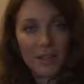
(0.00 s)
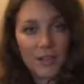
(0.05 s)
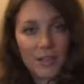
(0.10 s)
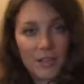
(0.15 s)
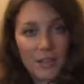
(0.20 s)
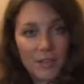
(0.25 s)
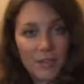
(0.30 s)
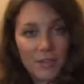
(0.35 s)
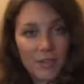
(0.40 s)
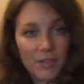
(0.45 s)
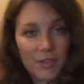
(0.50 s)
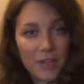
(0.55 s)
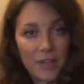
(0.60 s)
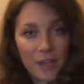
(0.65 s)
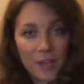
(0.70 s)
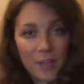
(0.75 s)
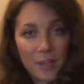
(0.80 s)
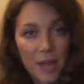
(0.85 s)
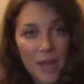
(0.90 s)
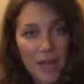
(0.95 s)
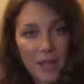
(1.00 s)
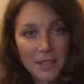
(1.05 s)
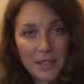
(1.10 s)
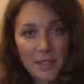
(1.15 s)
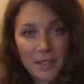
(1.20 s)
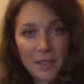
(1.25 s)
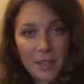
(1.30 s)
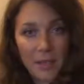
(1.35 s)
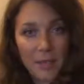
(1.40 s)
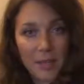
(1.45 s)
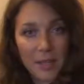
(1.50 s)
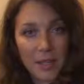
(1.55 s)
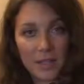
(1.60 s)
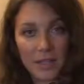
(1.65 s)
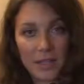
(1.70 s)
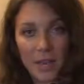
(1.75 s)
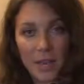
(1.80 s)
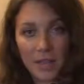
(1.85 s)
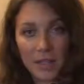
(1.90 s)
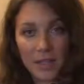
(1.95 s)
It never really impacted them. My
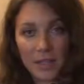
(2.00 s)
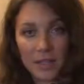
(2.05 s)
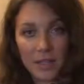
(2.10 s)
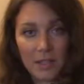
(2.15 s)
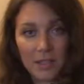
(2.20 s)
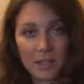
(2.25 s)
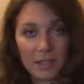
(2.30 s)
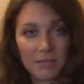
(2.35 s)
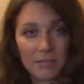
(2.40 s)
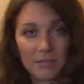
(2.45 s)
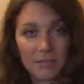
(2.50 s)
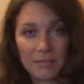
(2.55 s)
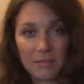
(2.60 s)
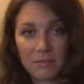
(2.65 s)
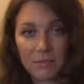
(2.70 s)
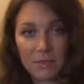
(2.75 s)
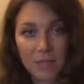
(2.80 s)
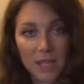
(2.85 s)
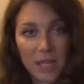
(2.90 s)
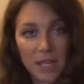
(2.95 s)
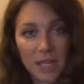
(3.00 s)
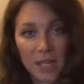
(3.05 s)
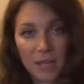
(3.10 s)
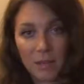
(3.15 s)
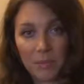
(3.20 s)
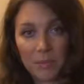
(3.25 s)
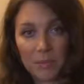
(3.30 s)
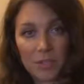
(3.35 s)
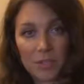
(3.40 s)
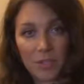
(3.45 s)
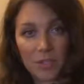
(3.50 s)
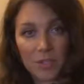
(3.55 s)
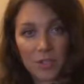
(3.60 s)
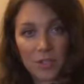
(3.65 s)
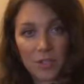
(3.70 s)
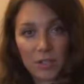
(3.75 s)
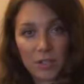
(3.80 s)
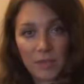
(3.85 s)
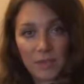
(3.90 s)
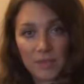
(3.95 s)
dad had a leading
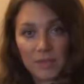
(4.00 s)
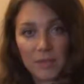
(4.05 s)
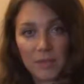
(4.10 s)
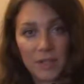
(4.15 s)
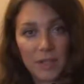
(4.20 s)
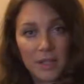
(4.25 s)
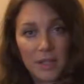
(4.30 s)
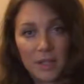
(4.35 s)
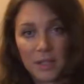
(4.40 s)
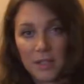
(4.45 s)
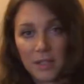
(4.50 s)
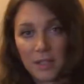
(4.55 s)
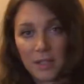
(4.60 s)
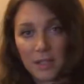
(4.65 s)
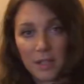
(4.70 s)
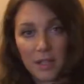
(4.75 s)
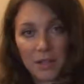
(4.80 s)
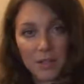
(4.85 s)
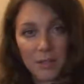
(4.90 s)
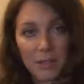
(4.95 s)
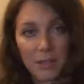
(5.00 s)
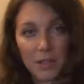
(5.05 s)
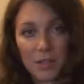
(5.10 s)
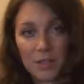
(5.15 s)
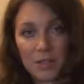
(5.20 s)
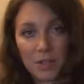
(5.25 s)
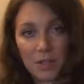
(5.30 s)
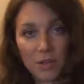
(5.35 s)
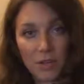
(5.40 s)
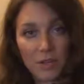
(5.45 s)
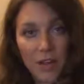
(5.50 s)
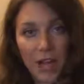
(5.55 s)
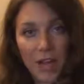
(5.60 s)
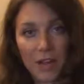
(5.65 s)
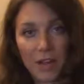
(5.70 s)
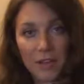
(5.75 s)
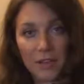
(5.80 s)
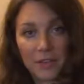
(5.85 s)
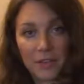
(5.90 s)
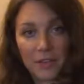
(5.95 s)
position at the Ministry of
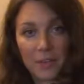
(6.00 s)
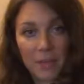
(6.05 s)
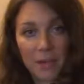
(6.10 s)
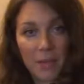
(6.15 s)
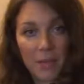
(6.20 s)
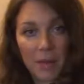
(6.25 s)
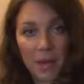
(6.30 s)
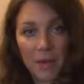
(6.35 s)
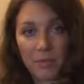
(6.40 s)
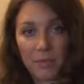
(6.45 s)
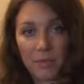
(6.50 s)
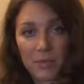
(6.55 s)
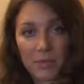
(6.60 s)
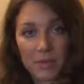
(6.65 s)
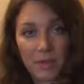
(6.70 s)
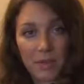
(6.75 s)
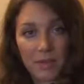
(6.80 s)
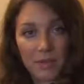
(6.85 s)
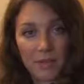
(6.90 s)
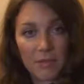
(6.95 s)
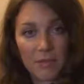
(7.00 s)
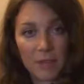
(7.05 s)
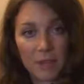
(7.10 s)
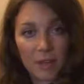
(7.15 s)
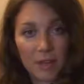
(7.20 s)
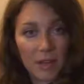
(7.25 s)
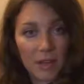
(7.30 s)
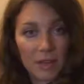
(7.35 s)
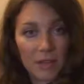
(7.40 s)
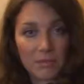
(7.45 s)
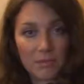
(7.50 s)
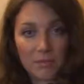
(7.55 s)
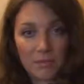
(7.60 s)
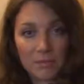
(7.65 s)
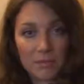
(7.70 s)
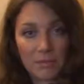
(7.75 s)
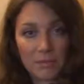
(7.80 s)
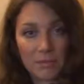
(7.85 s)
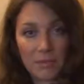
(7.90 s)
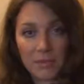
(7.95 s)
Health. My mom was a very
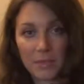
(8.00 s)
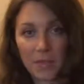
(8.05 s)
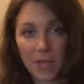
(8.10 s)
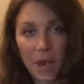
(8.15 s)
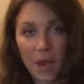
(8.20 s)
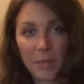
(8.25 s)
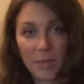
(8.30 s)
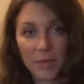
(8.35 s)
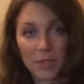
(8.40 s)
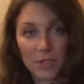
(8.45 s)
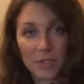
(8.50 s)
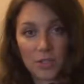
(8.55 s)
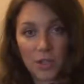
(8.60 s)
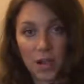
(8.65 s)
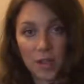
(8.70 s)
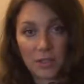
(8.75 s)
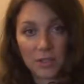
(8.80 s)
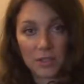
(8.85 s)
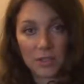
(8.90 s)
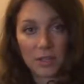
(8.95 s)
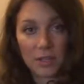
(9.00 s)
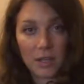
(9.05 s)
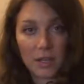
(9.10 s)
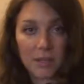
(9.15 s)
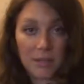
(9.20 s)
accomplished doctor.